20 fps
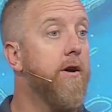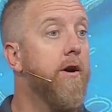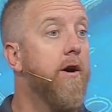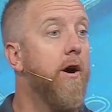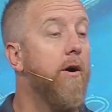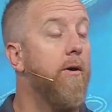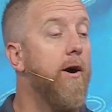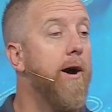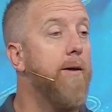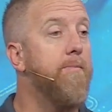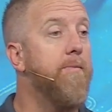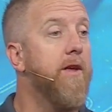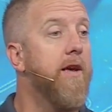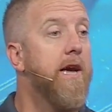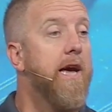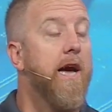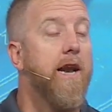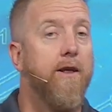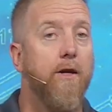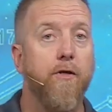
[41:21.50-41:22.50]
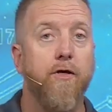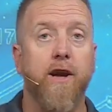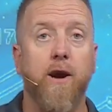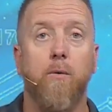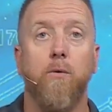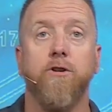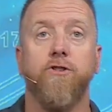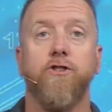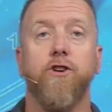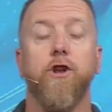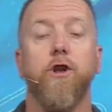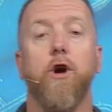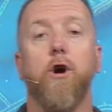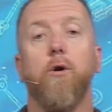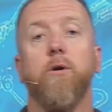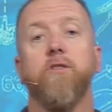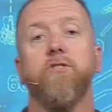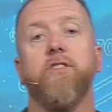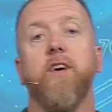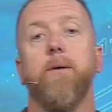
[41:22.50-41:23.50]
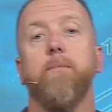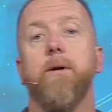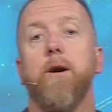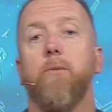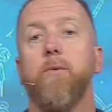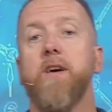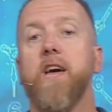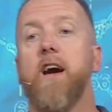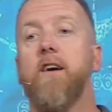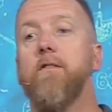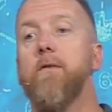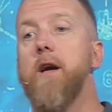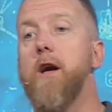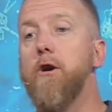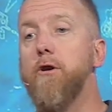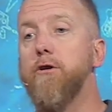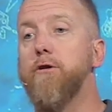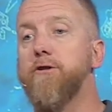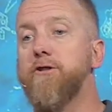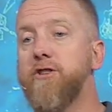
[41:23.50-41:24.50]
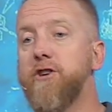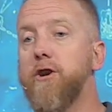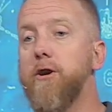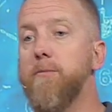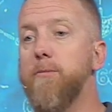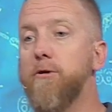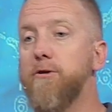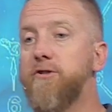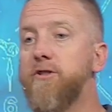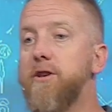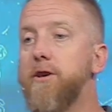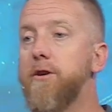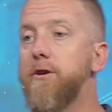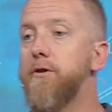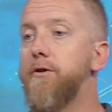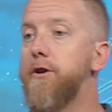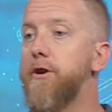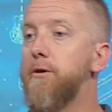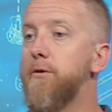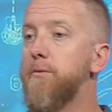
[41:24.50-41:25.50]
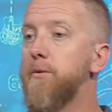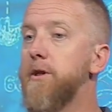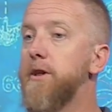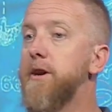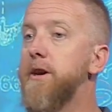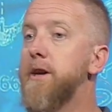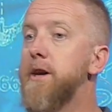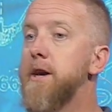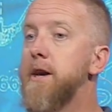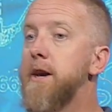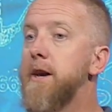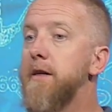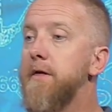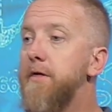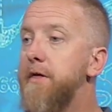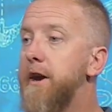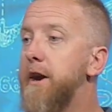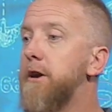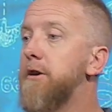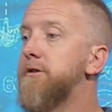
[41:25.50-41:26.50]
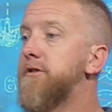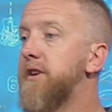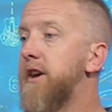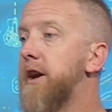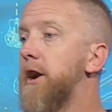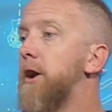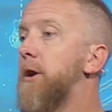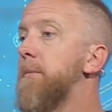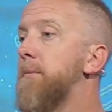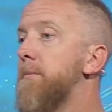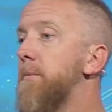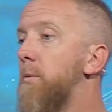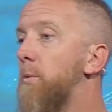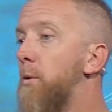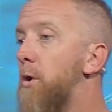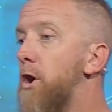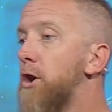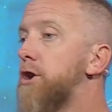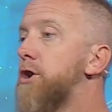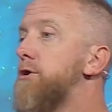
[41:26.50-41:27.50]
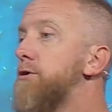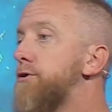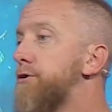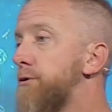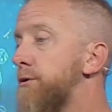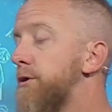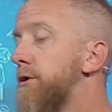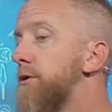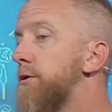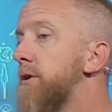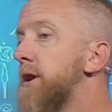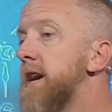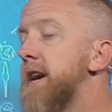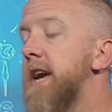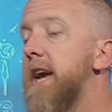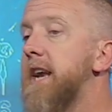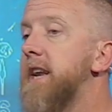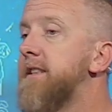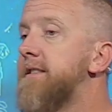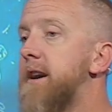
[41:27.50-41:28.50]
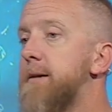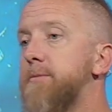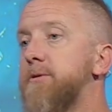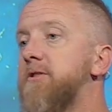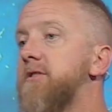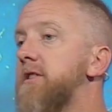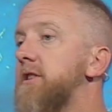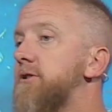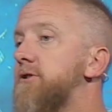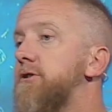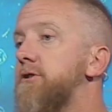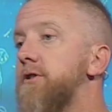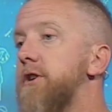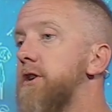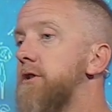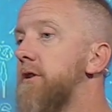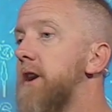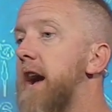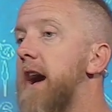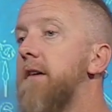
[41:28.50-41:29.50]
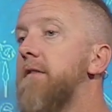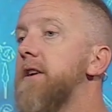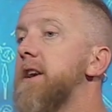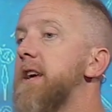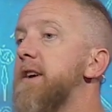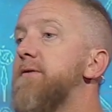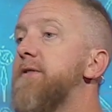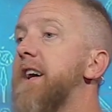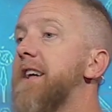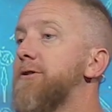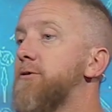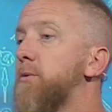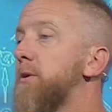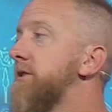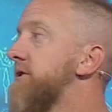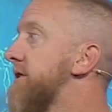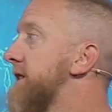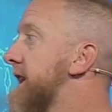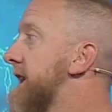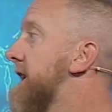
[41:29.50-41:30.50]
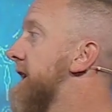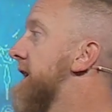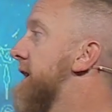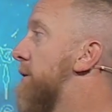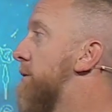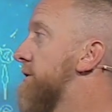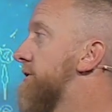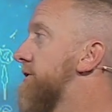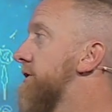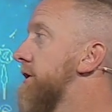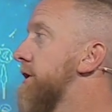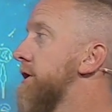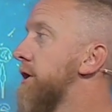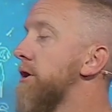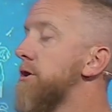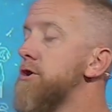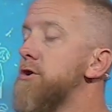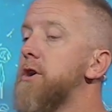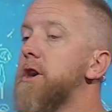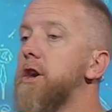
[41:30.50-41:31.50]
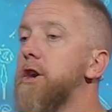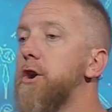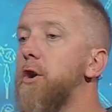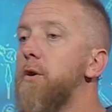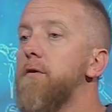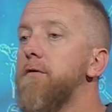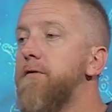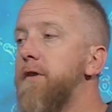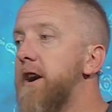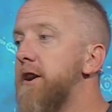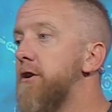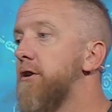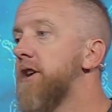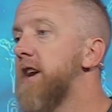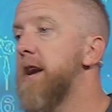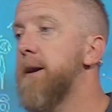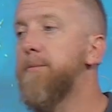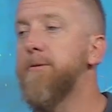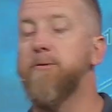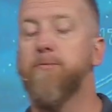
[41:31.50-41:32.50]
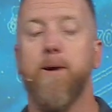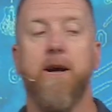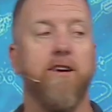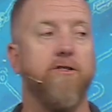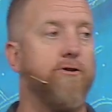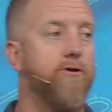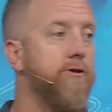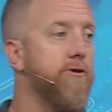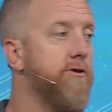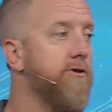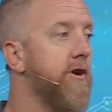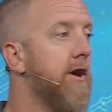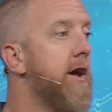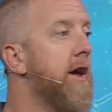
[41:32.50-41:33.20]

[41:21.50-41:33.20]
All right? Another thing I want you to know is that, man, we have elders here at Mercy Hill that are really there to help walk you through any type of sin issue that you're having, if that's what's needed. And I want you to know you can go and find our campus pastors'